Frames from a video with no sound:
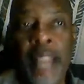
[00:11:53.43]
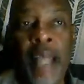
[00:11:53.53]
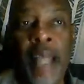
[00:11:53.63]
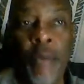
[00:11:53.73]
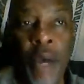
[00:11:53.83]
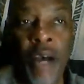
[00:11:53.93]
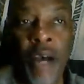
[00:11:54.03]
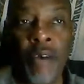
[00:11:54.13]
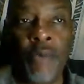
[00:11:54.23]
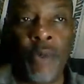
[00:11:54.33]
how
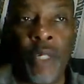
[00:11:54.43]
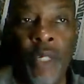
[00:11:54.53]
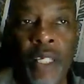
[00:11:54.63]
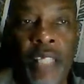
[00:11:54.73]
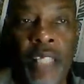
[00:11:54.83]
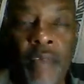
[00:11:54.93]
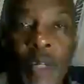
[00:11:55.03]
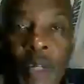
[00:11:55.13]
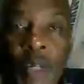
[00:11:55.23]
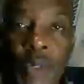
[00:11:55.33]
powerful the East African
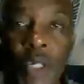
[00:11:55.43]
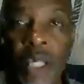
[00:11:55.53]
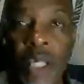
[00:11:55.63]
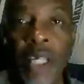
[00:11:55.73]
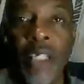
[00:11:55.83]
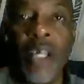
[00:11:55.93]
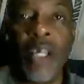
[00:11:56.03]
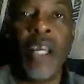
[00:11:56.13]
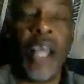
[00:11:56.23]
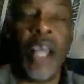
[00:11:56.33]
community is,
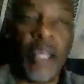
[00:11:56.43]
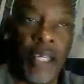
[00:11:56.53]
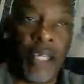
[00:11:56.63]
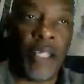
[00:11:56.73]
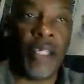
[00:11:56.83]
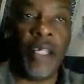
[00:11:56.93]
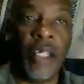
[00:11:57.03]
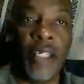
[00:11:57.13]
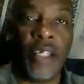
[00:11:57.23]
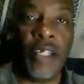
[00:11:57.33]
and Kenya
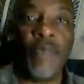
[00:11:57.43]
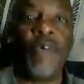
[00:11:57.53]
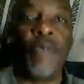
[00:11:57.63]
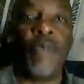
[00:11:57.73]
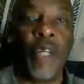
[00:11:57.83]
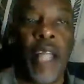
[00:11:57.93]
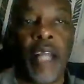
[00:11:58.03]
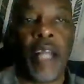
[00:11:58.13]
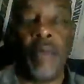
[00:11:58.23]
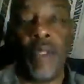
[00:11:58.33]
is in the forefront of that
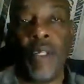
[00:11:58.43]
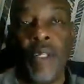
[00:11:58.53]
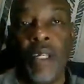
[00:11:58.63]
community.